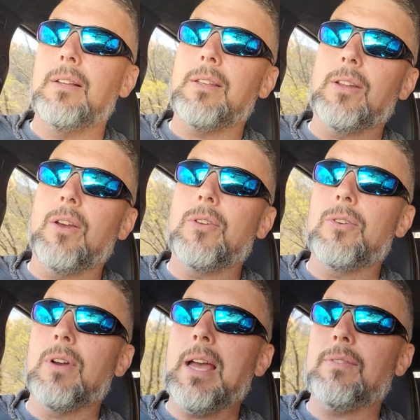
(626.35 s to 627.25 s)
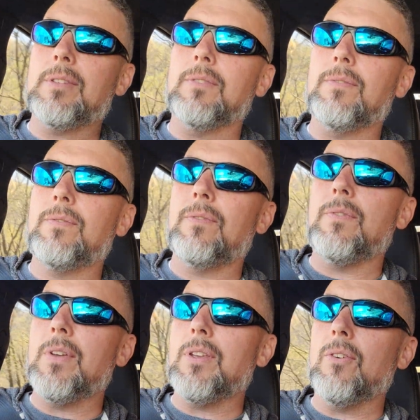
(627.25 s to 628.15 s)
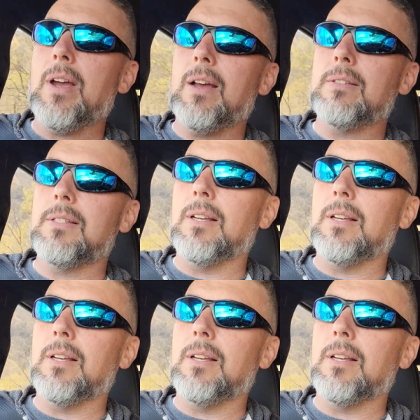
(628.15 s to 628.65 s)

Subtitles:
You'll have to figure out